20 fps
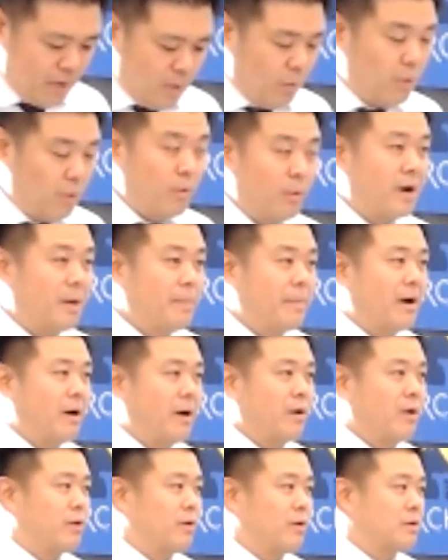what
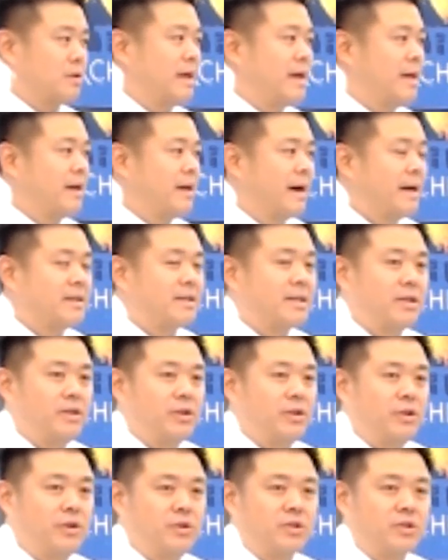about all those late nights that
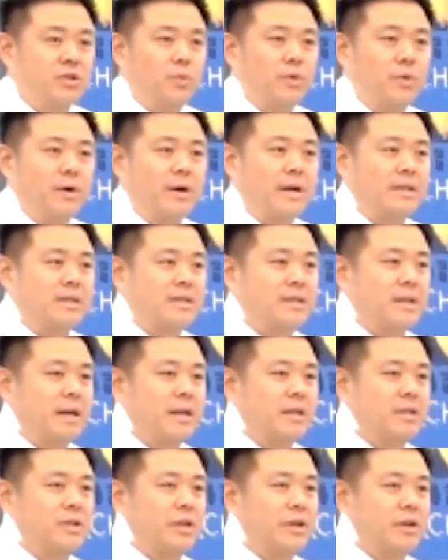you used to work as an
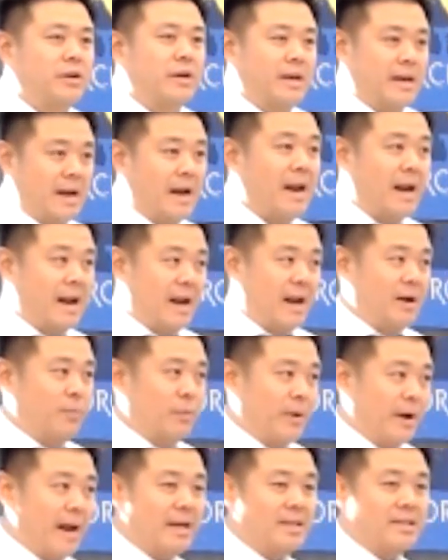engineer? And
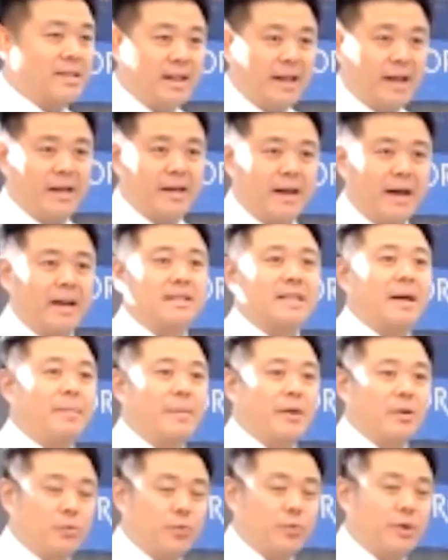when I say late nights, I
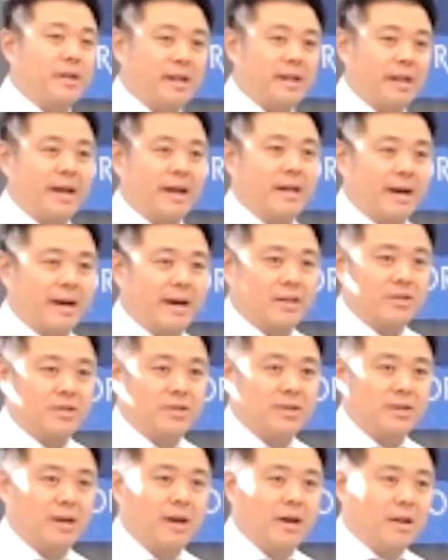mean really late
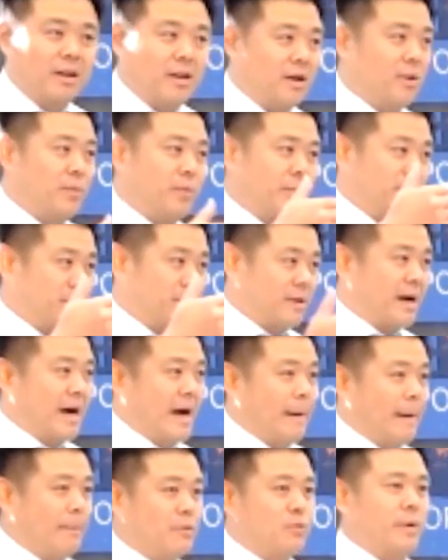nights. There were
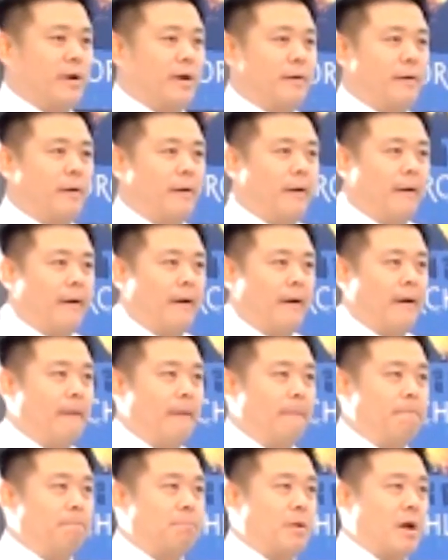times when
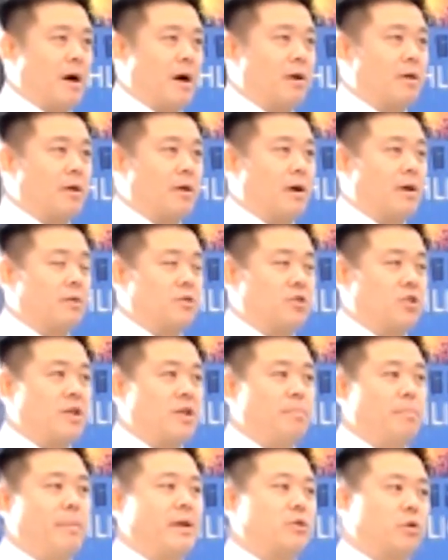our
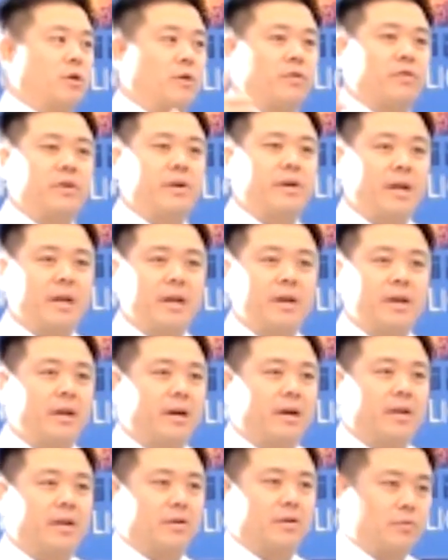teammates over in
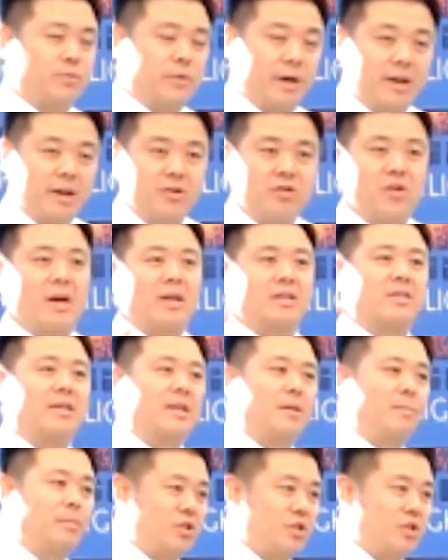India, they're running tests on
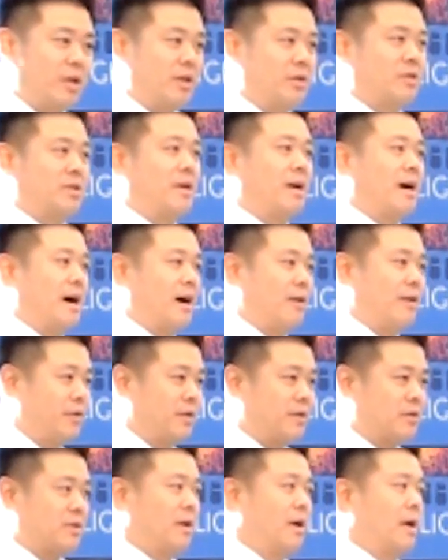the machines in the
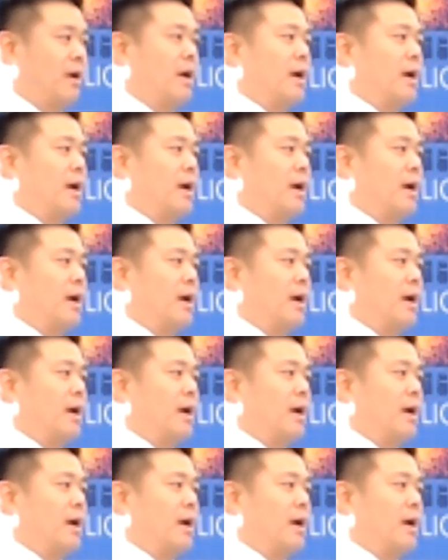office,